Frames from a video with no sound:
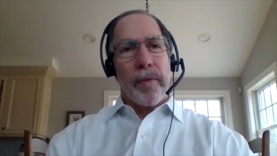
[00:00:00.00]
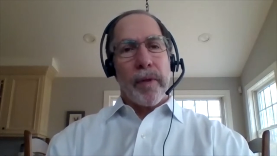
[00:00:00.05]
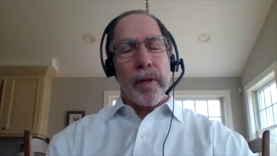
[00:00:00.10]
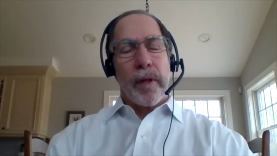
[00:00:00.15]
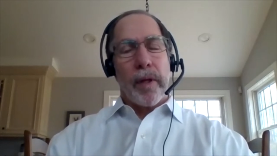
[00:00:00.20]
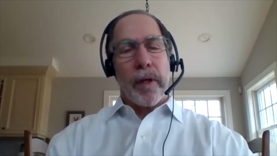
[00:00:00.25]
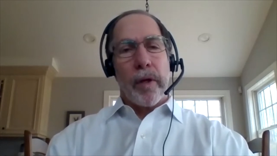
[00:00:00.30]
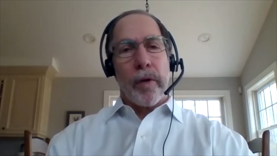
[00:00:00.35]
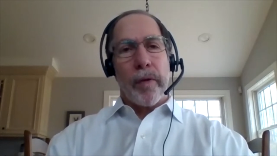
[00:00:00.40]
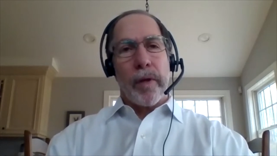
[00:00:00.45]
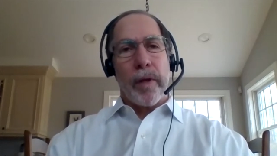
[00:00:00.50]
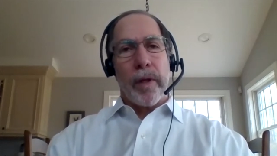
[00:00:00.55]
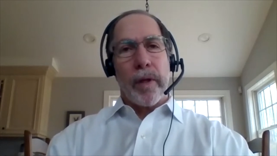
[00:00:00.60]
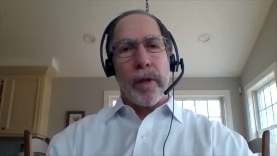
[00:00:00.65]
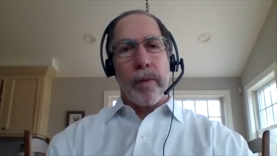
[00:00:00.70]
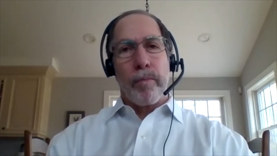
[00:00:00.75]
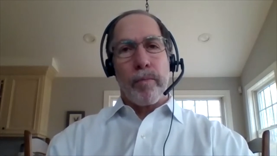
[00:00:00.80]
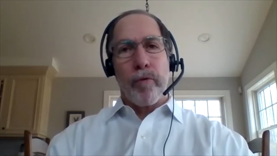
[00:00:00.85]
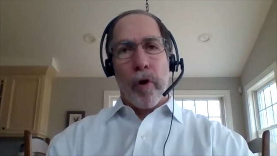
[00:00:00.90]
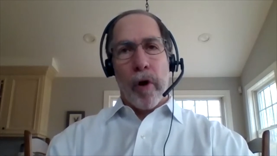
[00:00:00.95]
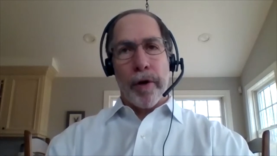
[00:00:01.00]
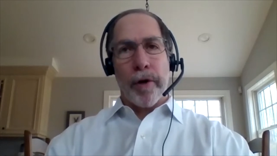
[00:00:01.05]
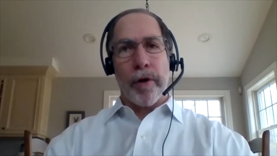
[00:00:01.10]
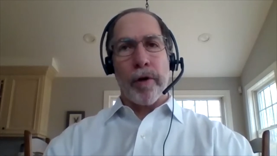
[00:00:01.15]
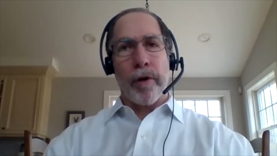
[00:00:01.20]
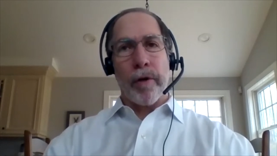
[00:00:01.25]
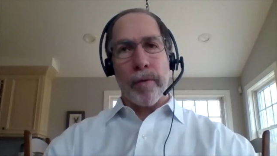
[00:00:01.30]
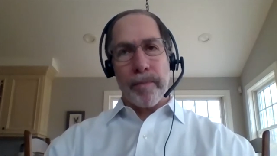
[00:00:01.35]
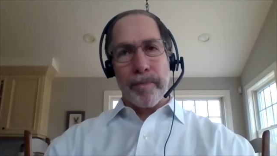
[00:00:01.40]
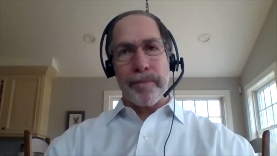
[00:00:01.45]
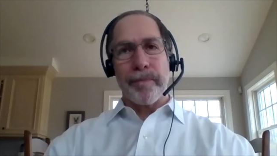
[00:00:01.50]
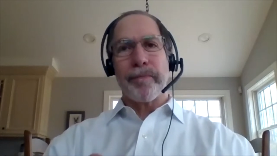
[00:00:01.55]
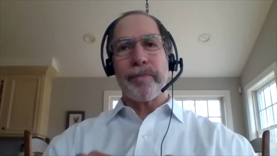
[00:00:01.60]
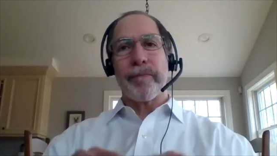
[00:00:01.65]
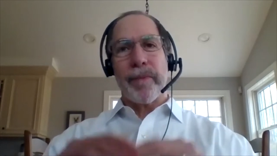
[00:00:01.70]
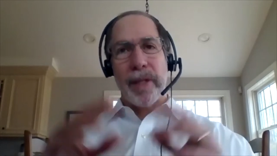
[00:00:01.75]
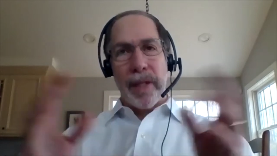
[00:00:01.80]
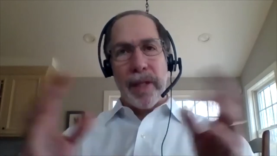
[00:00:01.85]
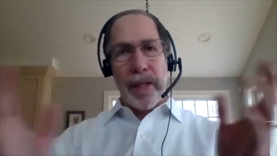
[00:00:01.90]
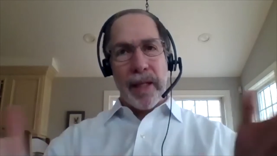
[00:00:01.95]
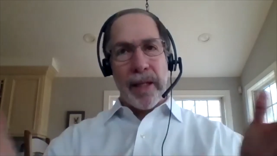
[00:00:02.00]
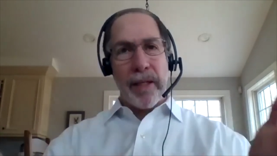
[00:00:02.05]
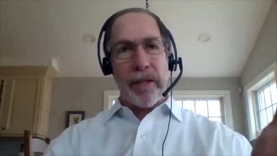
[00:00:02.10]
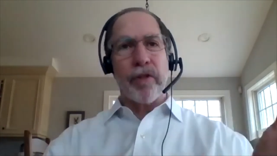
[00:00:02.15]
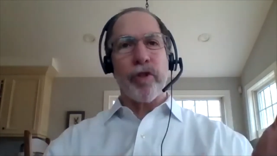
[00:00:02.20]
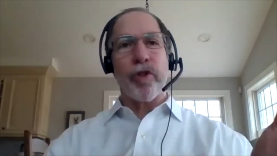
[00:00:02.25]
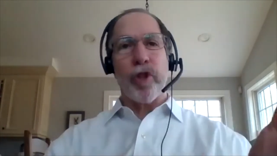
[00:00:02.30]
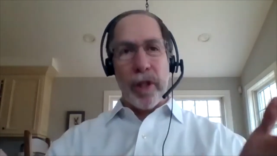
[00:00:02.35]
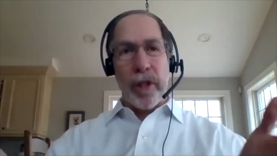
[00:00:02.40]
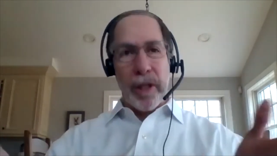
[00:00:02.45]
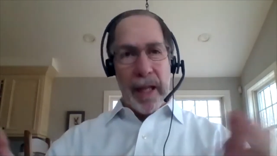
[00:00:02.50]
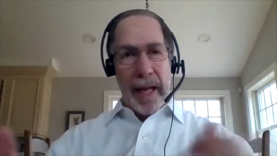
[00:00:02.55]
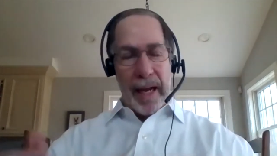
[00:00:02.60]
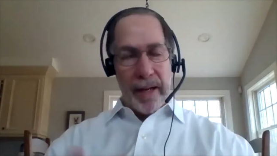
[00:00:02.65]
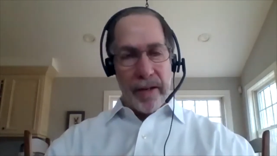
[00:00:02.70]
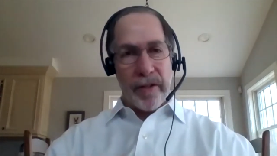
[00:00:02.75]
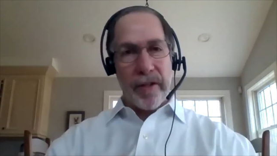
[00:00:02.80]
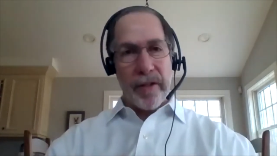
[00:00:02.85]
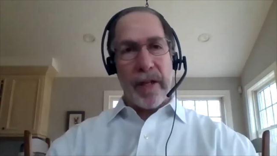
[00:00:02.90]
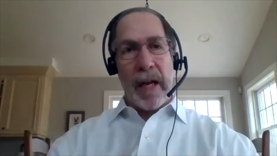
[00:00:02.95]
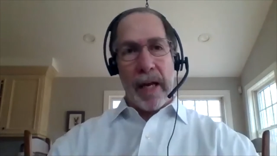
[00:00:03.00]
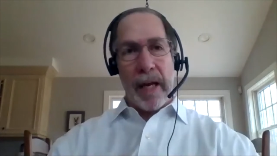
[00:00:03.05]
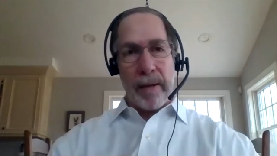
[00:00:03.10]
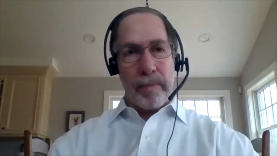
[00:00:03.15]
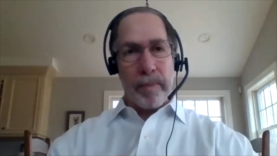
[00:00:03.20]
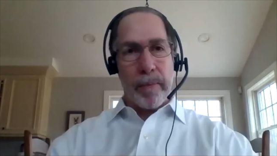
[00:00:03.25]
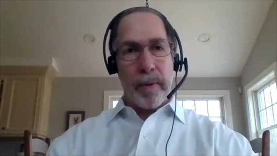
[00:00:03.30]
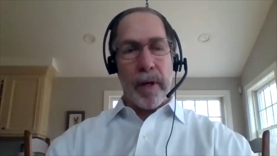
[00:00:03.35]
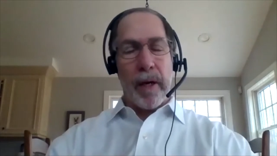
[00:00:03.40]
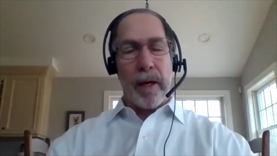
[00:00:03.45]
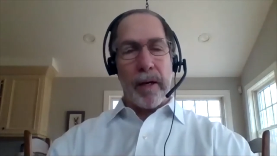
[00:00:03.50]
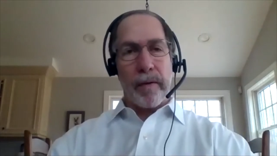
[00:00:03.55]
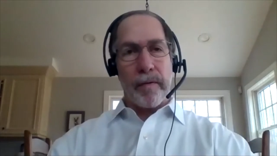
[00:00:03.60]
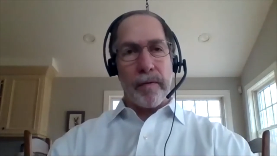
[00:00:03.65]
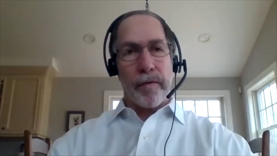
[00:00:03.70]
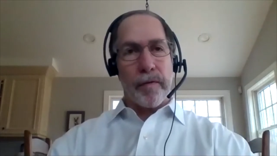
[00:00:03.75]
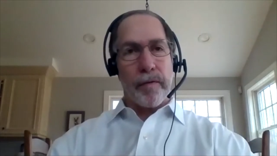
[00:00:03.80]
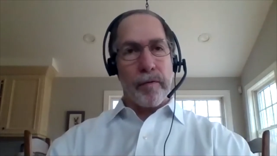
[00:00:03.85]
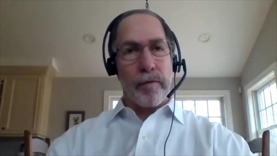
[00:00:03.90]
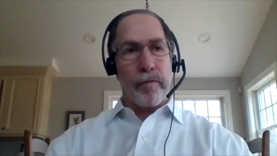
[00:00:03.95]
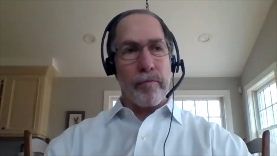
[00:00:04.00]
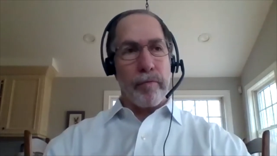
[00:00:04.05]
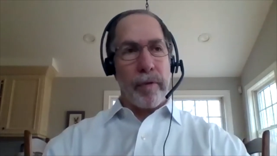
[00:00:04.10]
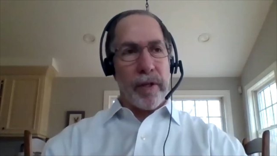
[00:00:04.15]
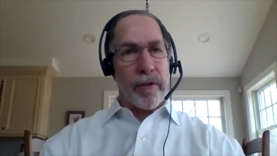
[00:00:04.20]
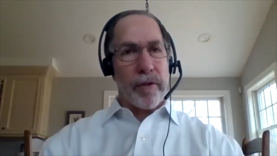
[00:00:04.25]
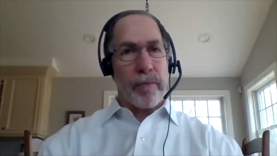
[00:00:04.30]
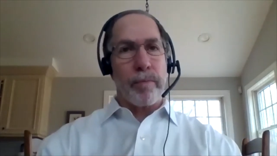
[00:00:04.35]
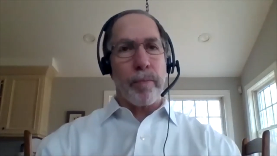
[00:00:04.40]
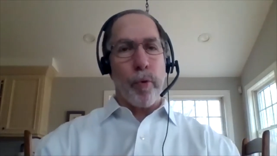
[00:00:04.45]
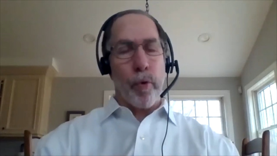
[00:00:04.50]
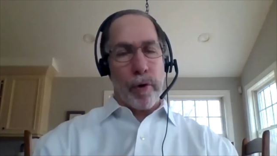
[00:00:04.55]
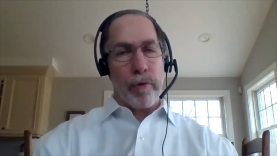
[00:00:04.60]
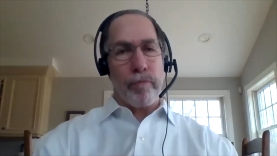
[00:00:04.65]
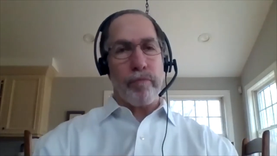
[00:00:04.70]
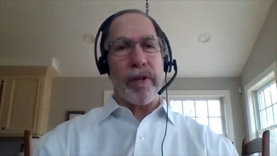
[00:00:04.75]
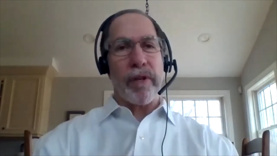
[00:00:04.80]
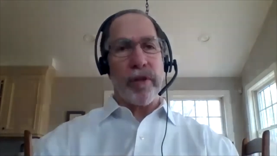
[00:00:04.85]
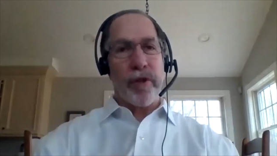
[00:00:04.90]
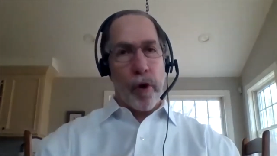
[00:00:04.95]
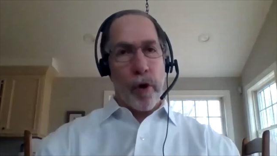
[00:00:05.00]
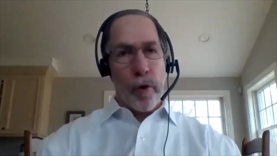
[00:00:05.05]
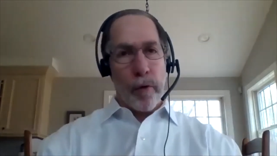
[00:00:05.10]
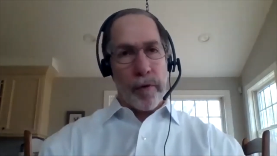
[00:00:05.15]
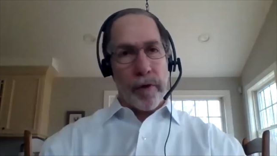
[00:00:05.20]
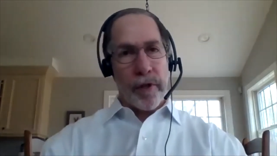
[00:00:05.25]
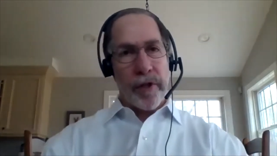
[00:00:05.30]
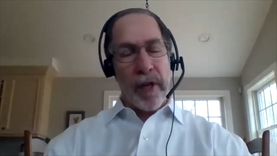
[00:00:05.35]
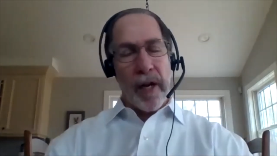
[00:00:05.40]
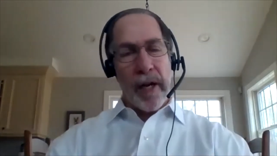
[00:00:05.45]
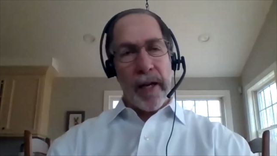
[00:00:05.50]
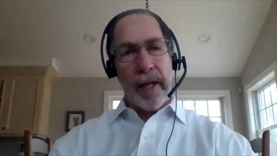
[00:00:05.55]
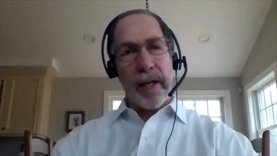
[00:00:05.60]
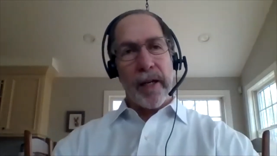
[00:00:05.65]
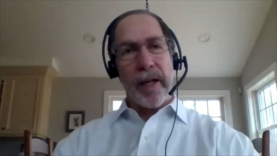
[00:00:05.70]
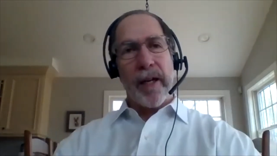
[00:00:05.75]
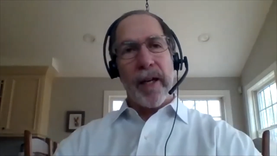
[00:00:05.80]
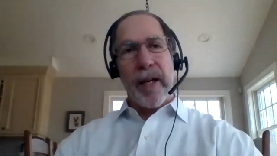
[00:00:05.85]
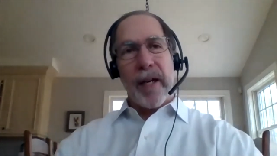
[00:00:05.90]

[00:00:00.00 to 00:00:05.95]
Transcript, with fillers: you know, the, the broader ESG landscape of risk board risk oversight